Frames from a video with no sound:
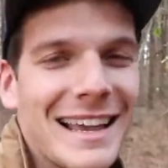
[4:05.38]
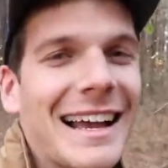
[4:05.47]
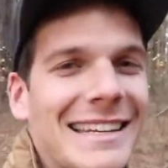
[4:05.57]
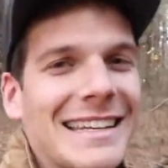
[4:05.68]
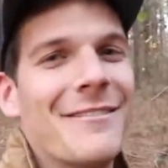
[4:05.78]

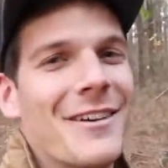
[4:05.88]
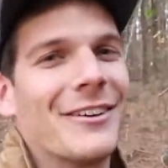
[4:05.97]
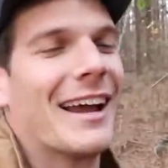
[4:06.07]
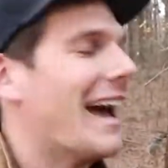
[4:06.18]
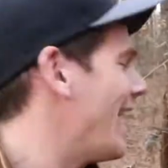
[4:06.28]
idea I've
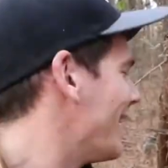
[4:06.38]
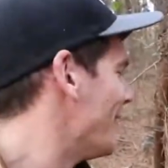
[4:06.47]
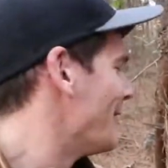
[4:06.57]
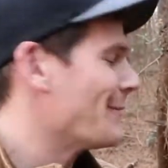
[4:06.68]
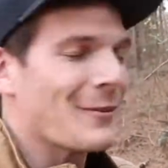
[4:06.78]
ever had
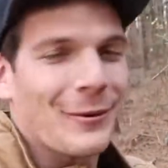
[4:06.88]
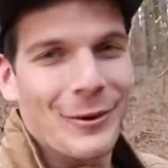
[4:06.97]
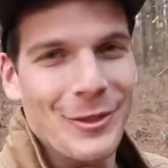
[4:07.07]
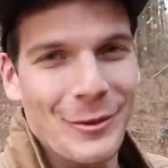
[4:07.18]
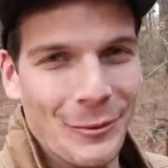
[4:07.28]

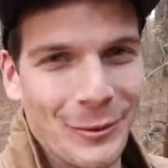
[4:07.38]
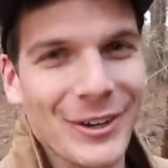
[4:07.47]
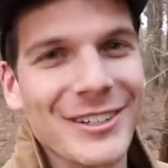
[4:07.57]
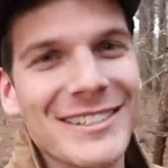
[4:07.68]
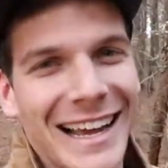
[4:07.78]
or the
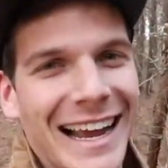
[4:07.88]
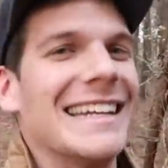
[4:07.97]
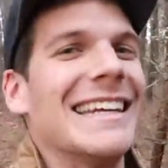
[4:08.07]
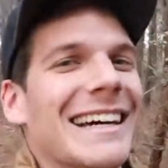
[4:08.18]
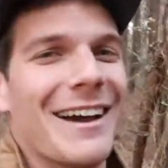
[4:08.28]
worst
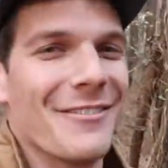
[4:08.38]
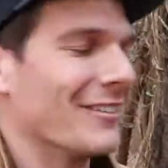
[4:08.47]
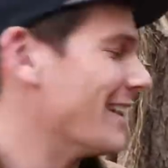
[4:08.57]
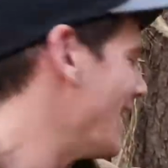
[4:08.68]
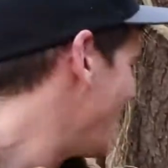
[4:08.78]
idea I've
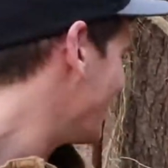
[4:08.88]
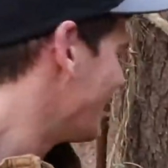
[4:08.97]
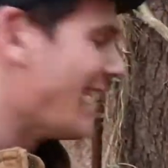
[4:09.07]
ever had.